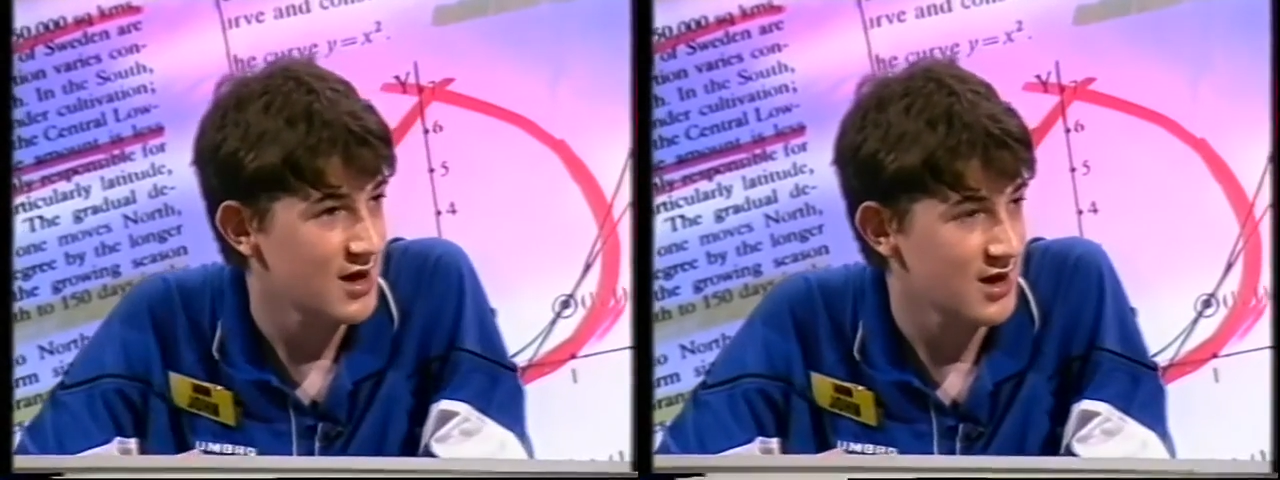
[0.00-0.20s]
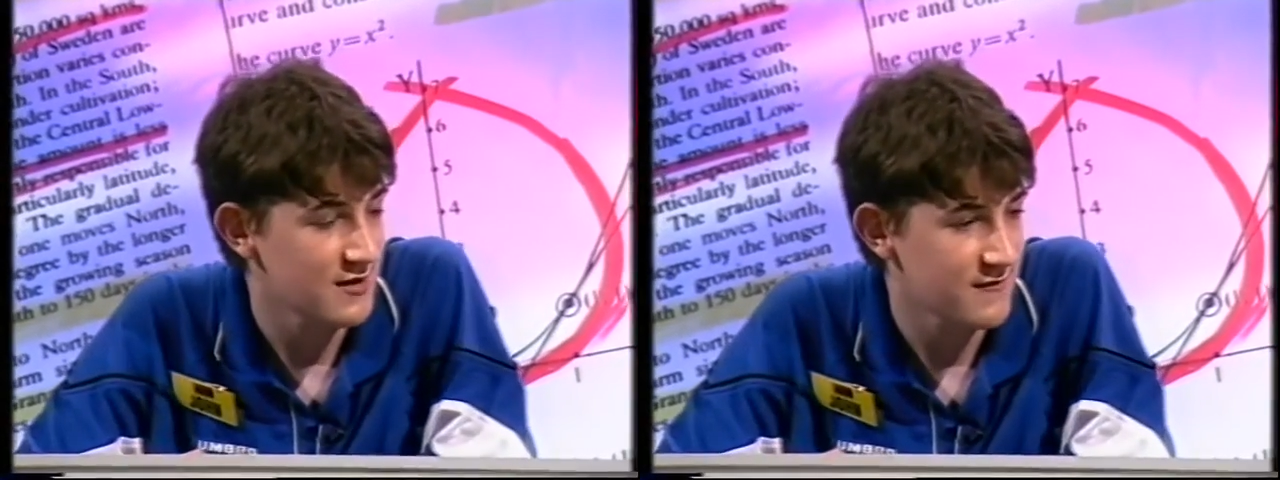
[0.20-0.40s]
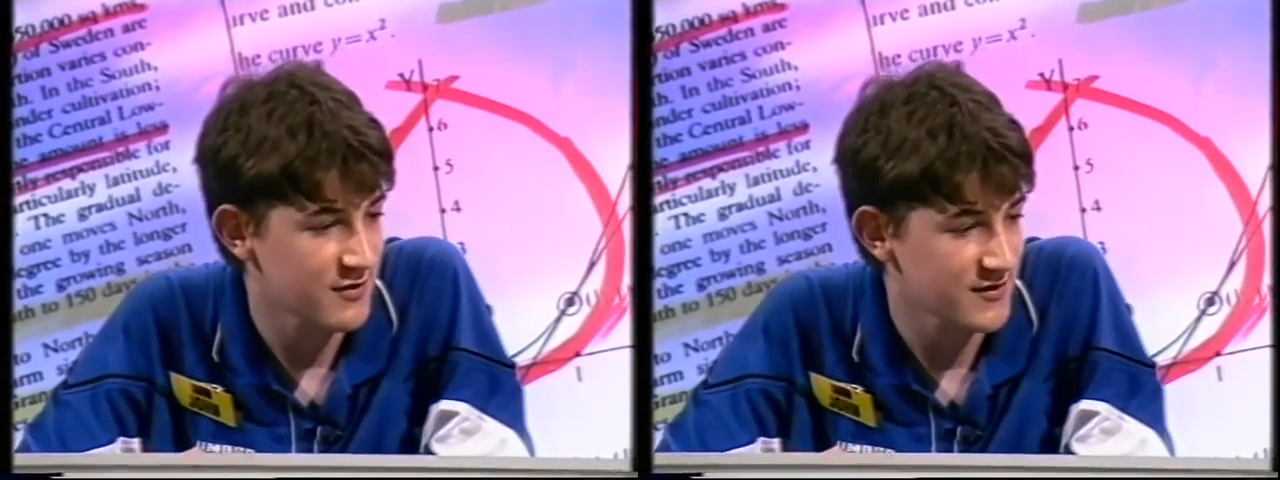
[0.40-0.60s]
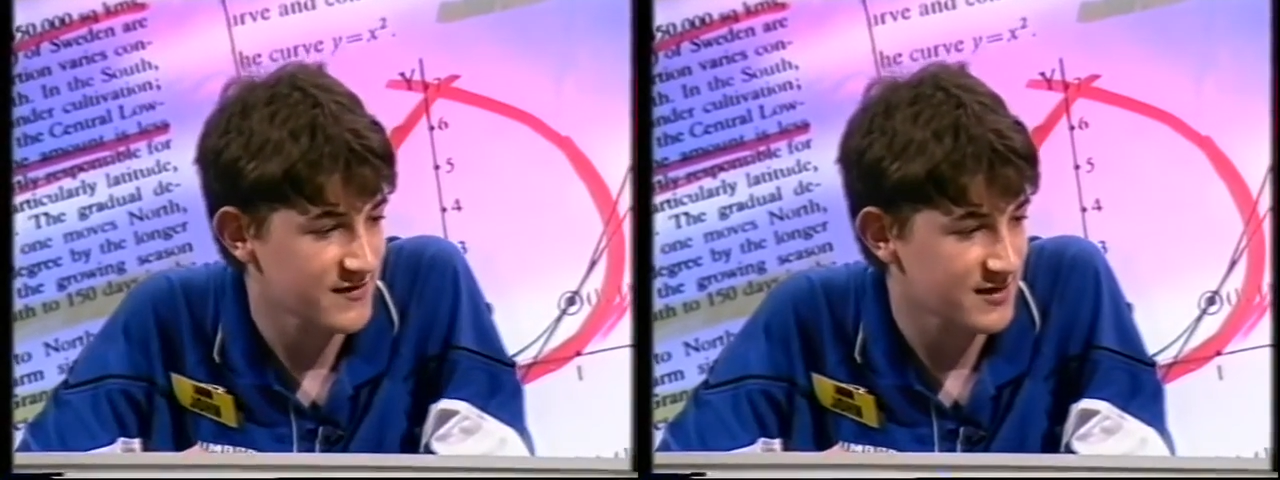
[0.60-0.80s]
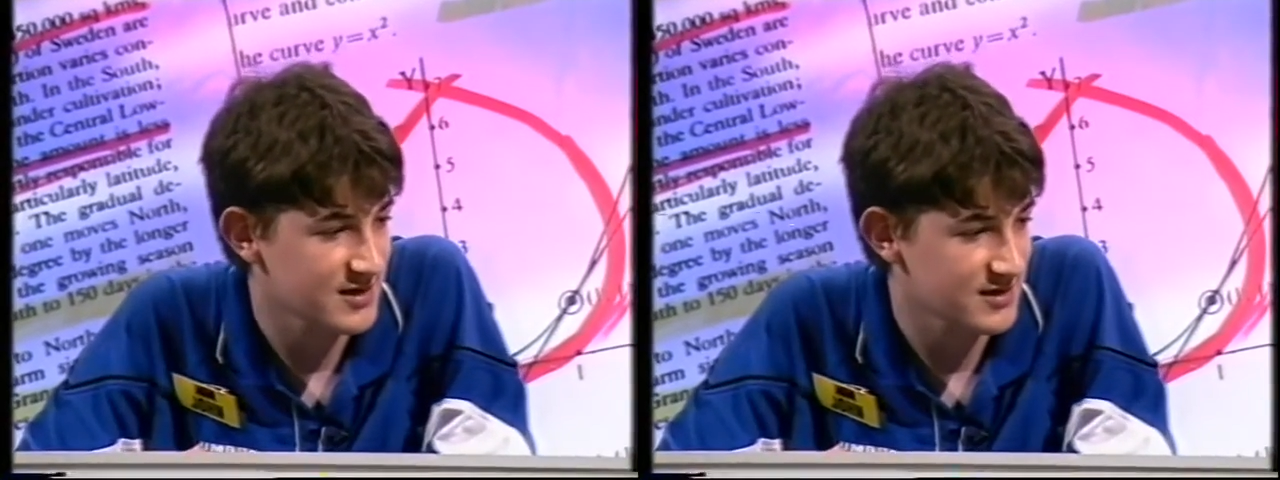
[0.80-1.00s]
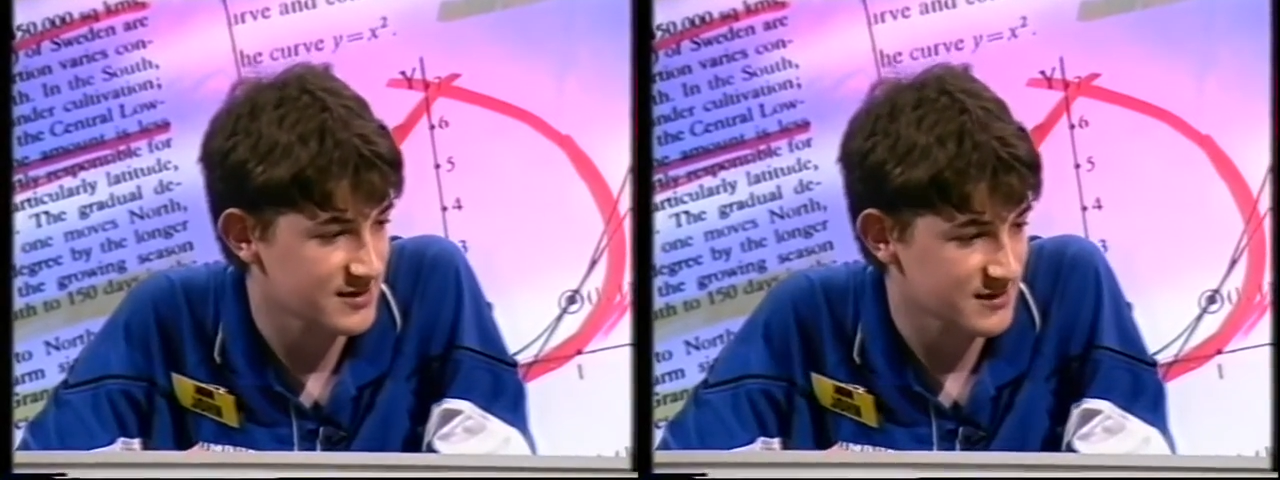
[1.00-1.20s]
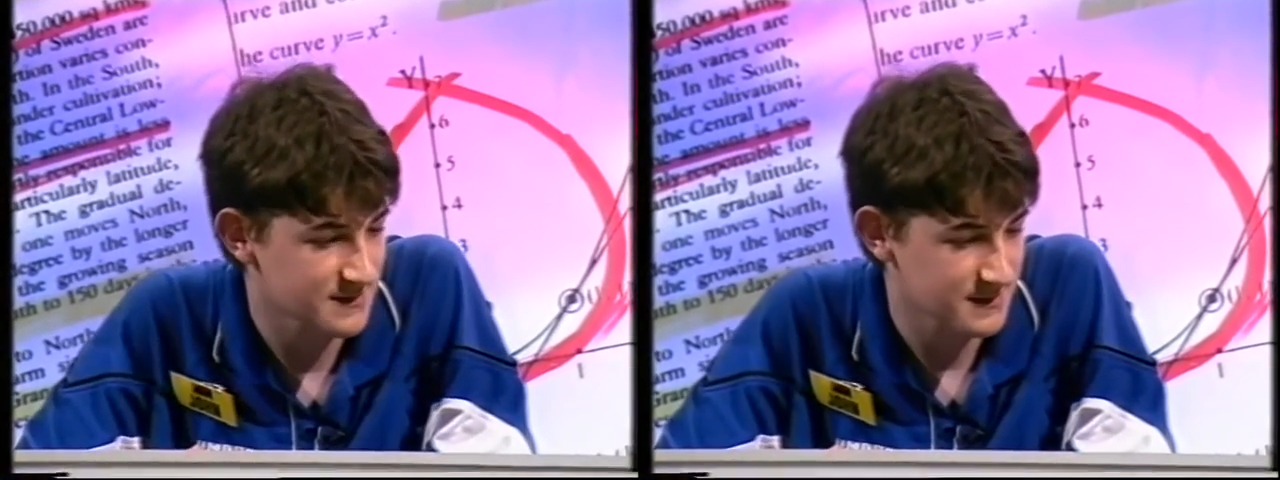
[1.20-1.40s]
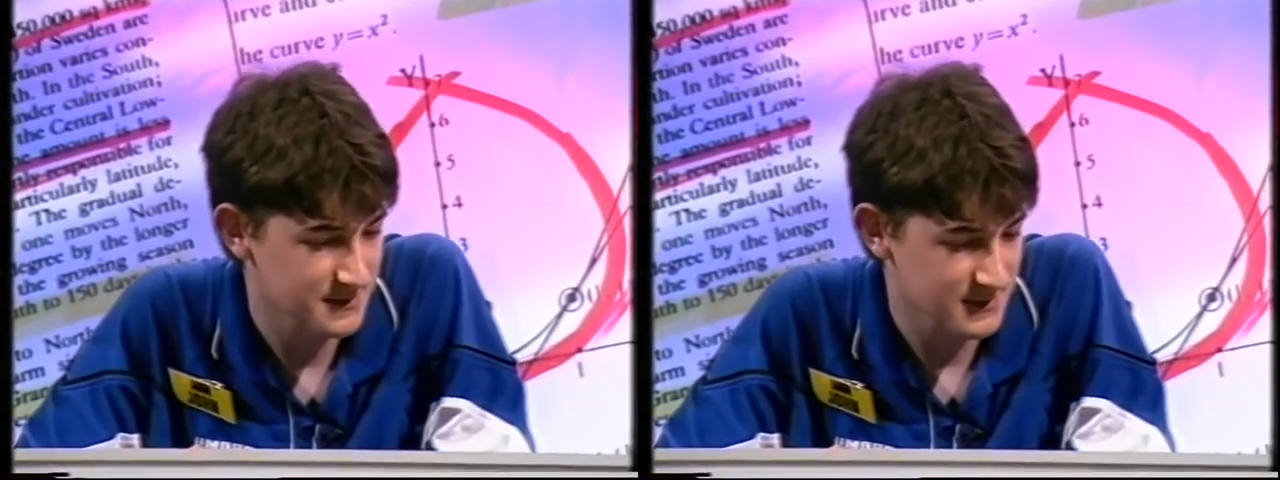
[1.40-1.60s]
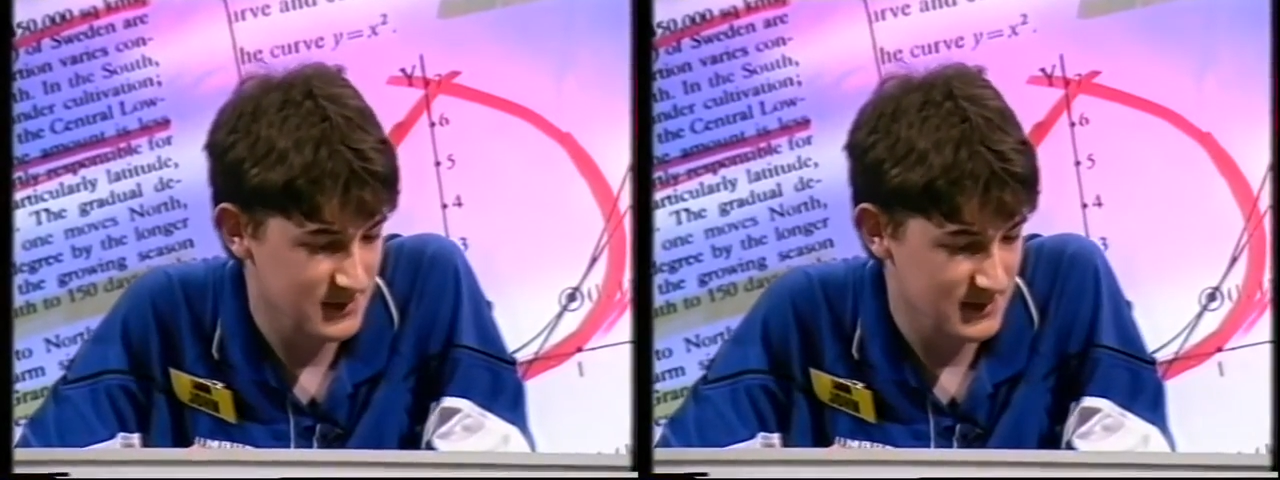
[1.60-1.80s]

uh, uh, for us, and um,